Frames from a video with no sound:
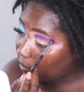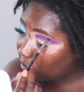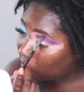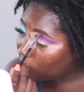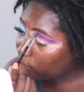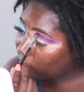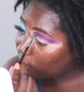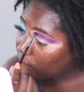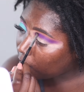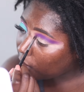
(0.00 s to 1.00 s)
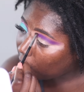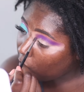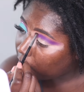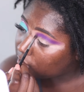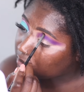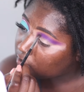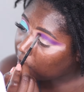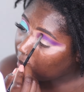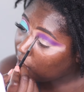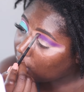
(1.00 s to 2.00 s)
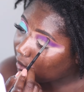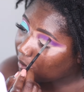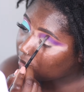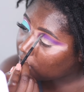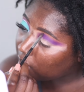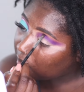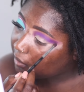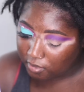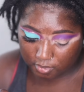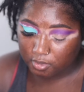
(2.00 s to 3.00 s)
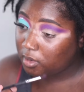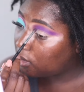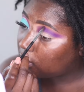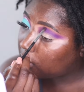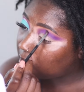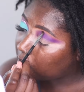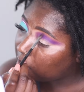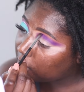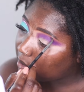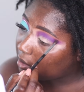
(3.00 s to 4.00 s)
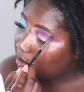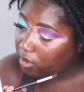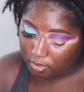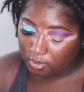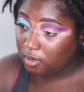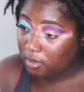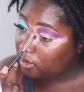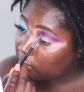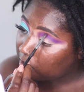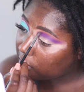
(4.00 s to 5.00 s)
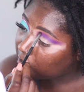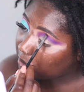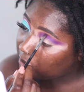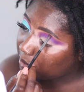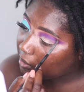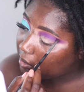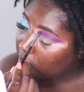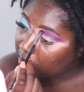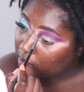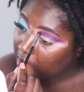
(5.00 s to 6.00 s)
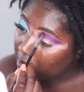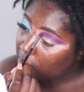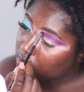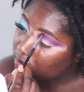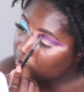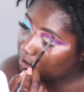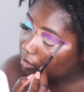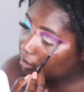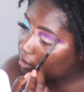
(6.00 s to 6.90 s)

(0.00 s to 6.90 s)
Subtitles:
and you're going to drag it through, because I'm going to go for an elongated